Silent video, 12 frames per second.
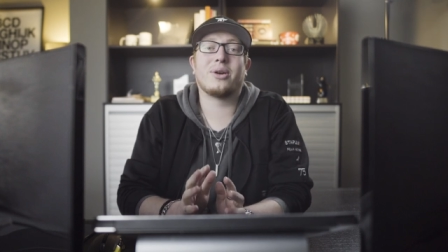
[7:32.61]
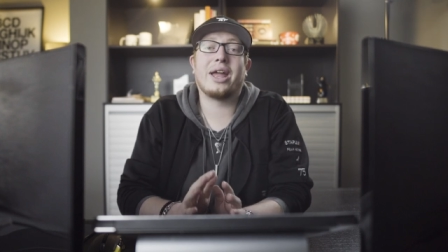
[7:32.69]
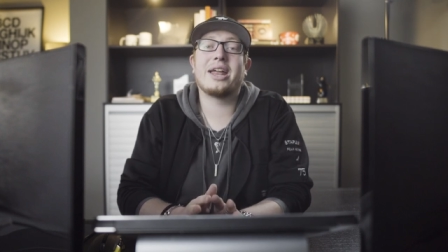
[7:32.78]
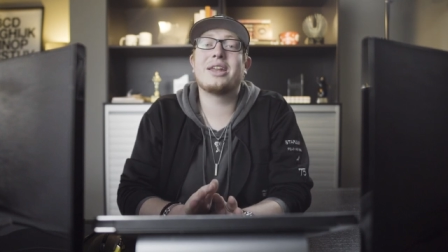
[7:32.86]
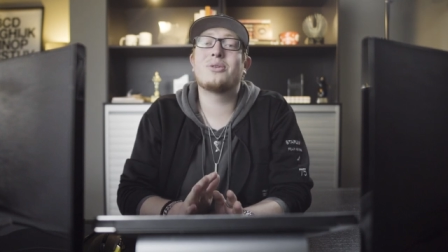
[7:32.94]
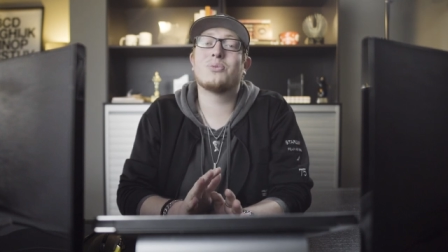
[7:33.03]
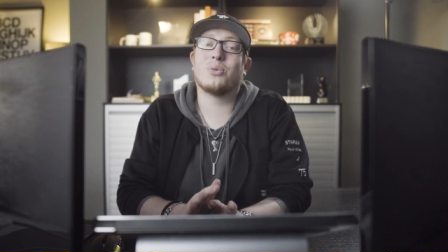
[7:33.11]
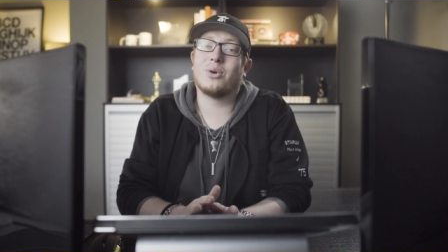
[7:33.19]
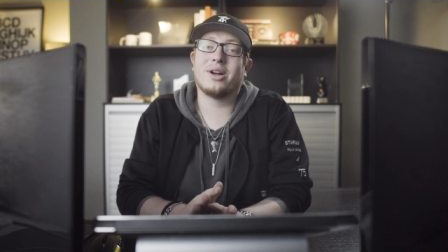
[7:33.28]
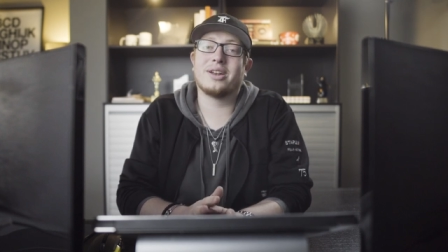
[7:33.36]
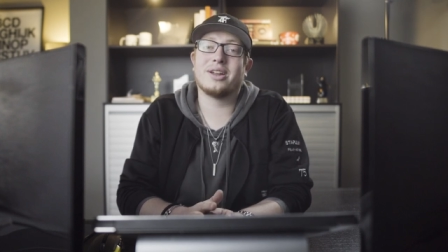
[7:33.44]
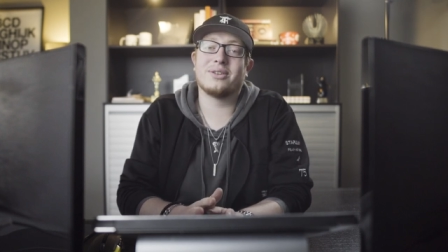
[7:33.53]
any
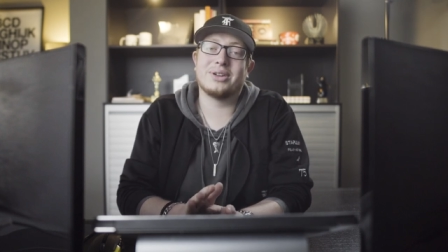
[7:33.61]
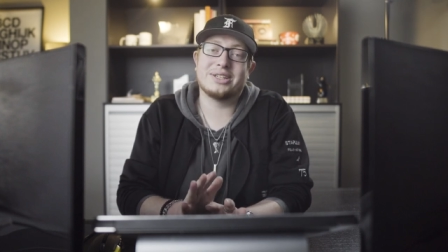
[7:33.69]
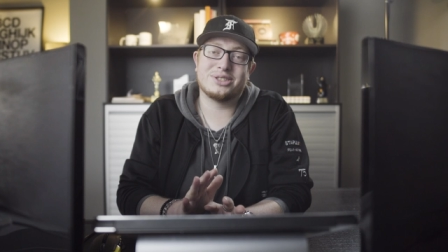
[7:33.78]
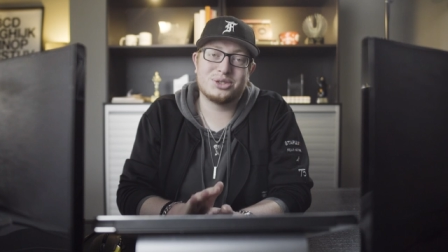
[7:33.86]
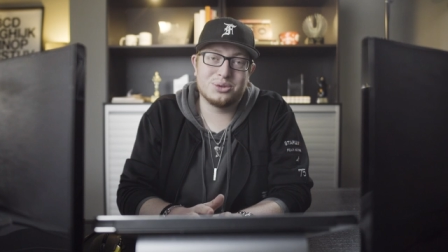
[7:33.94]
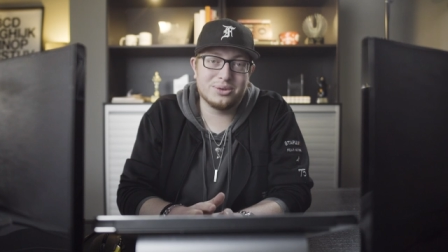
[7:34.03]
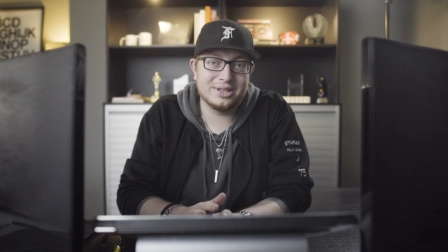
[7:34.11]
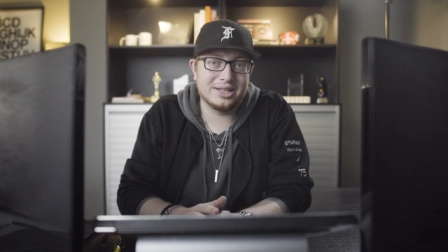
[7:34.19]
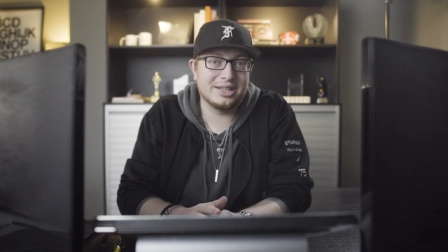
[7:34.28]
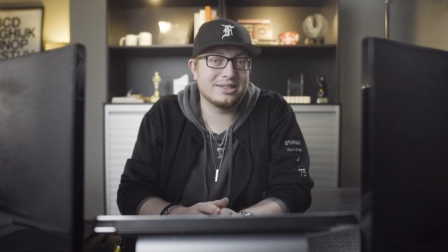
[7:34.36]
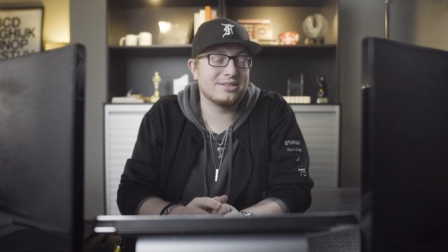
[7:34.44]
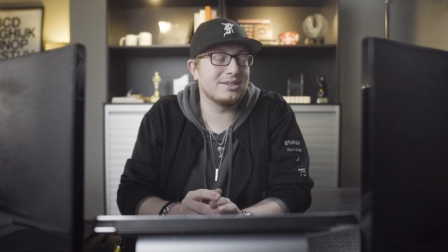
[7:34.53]
one of a short
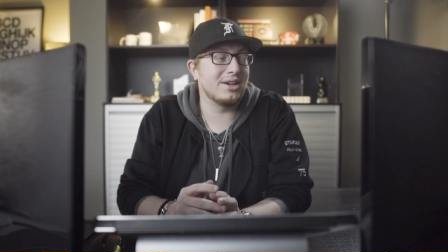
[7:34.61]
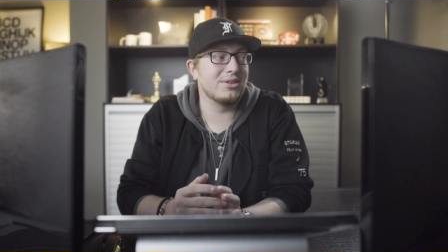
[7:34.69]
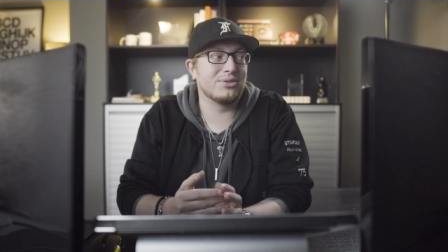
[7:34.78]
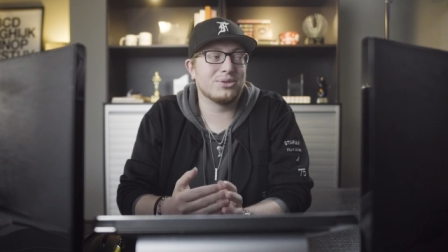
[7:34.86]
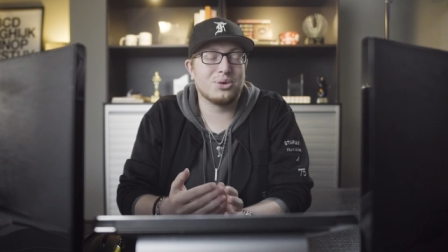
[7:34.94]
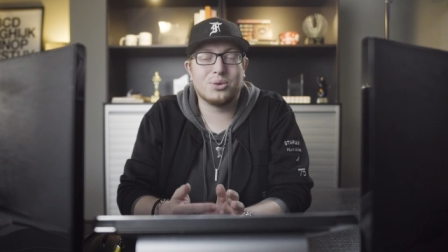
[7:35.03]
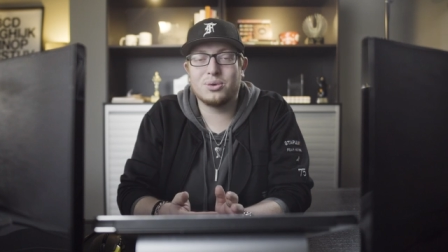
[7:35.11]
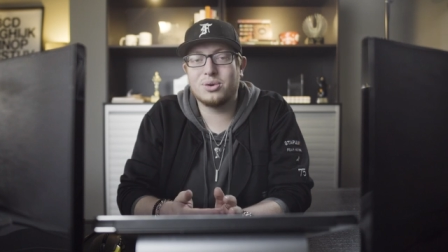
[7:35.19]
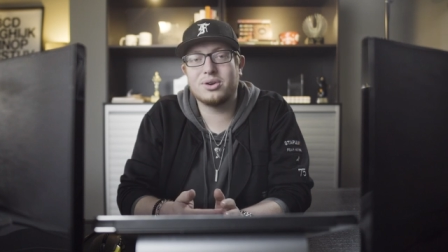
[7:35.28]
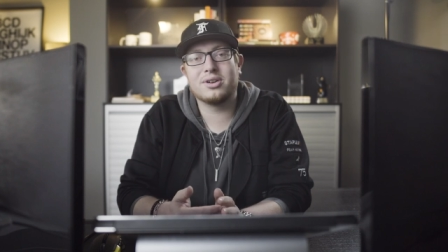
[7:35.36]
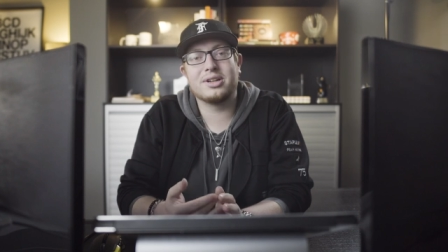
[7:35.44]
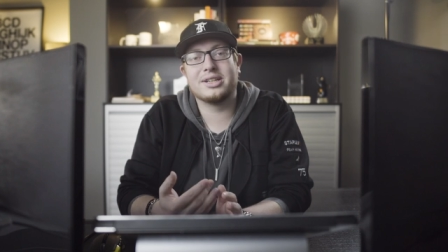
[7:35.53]
list of
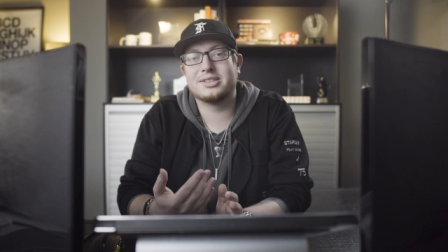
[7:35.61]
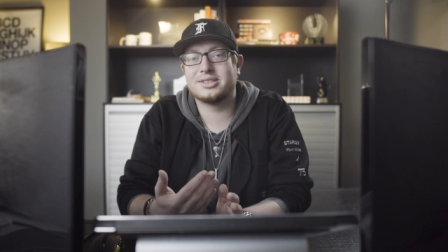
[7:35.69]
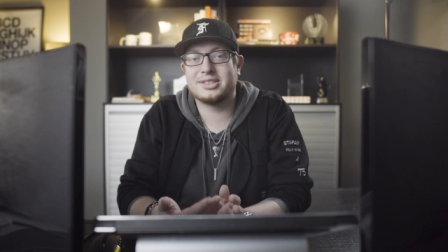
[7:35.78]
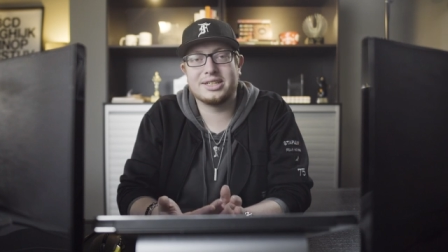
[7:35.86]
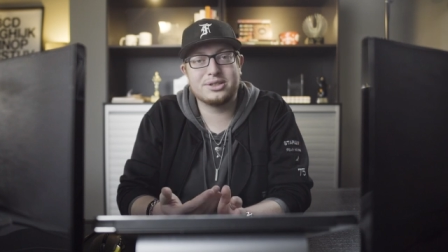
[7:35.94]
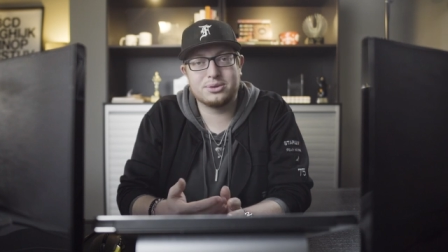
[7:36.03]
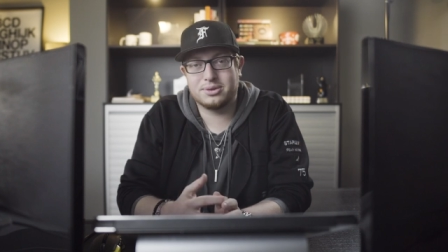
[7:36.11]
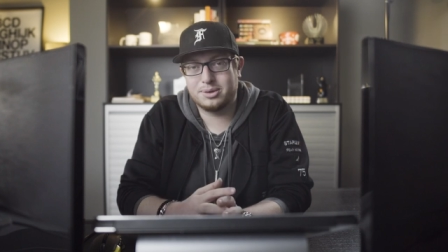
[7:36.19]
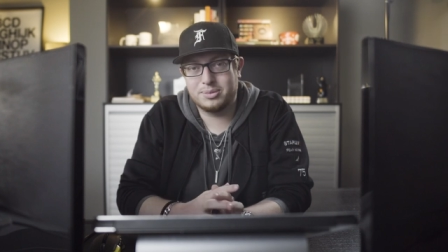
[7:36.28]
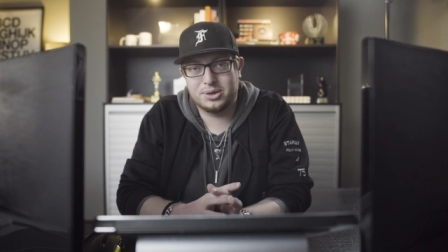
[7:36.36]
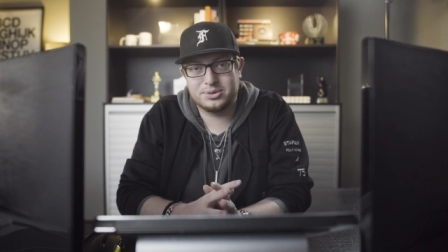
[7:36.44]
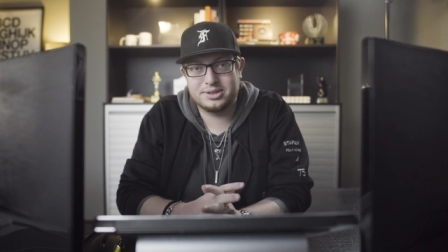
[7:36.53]
core instinctual
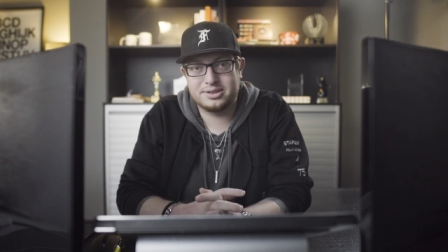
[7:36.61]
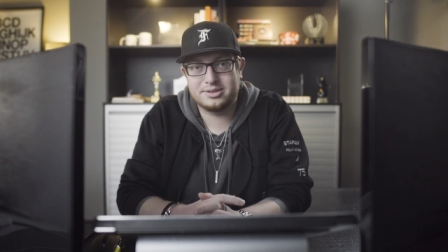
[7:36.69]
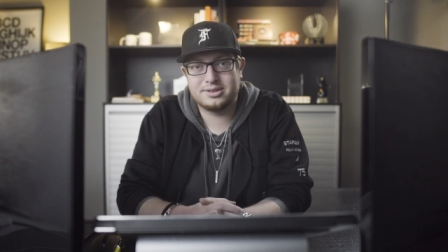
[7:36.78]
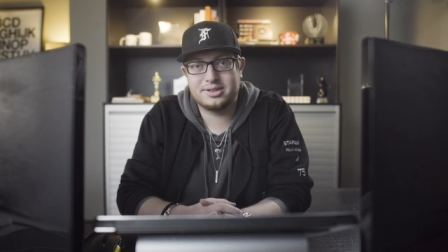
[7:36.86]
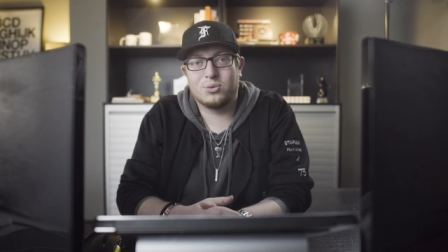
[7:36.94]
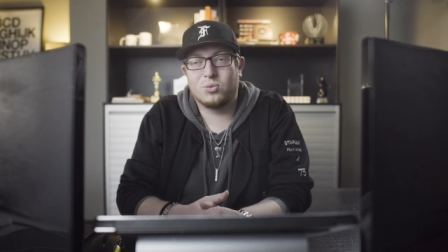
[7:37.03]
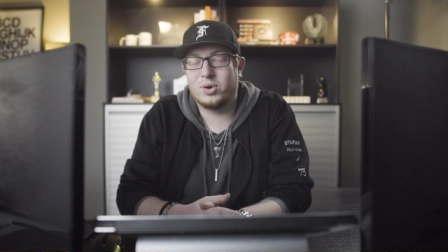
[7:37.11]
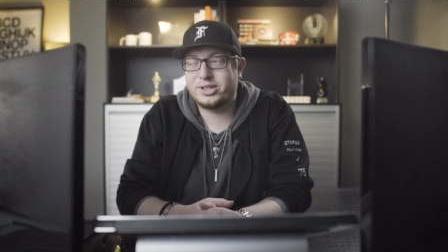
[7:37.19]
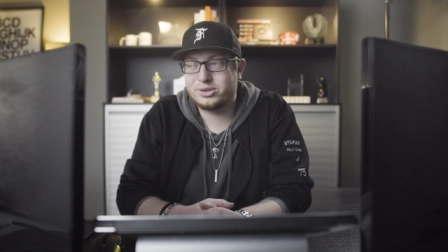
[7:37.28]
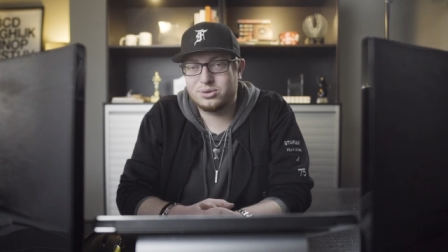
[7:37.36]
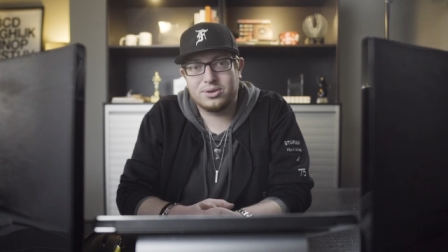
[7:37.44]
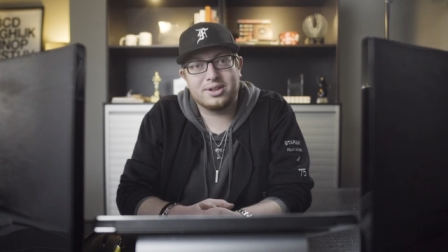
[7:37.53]
emotions.
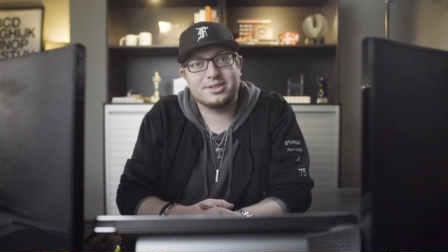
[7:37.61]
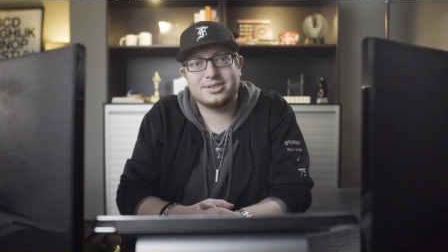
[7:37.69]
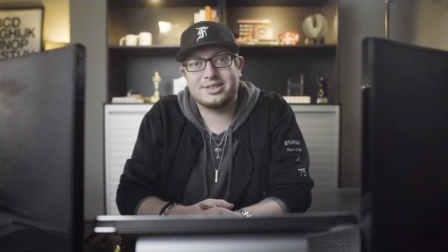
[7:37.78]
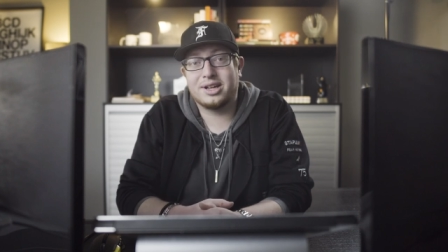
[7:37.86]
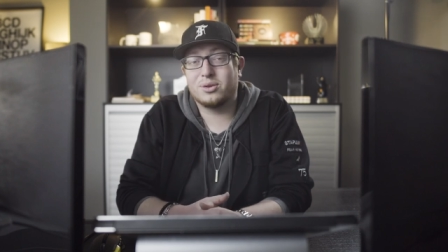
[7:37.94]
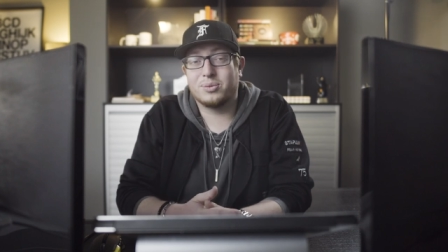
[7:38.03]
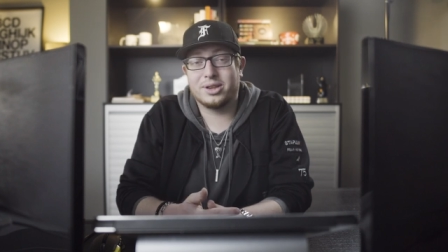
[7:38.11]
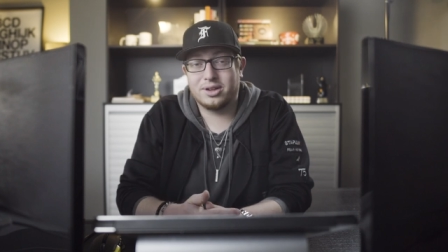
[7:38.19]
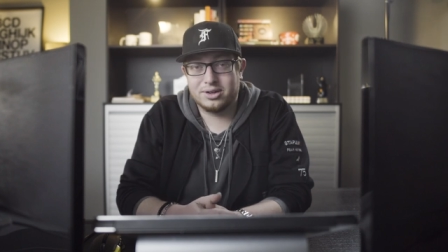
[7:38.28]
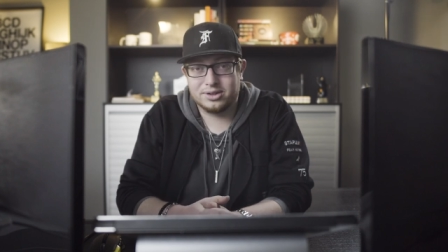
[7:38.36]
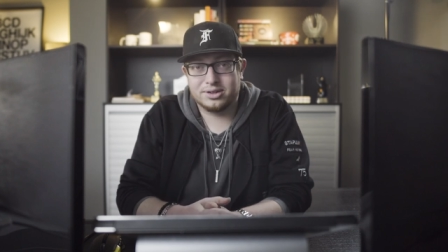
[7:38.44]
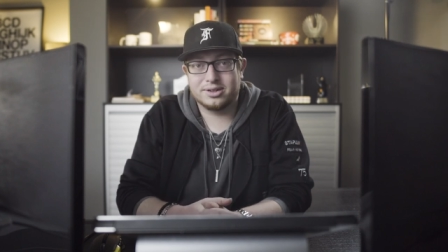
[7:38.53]
Restaurants sell with
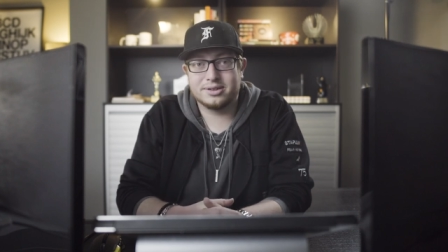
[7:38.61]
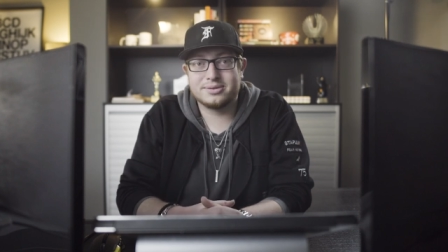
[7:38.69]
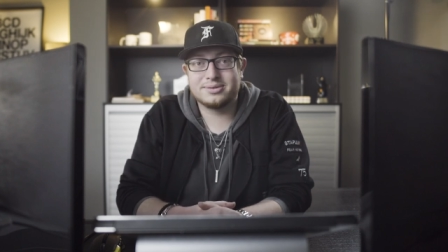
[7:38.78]
hunger.